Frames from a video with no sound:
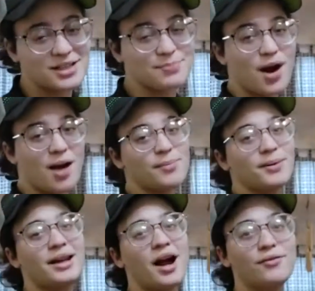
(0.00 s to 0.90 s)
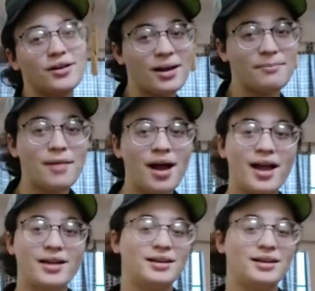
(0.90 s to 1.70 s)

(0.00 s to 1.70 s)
It's probably covered in mud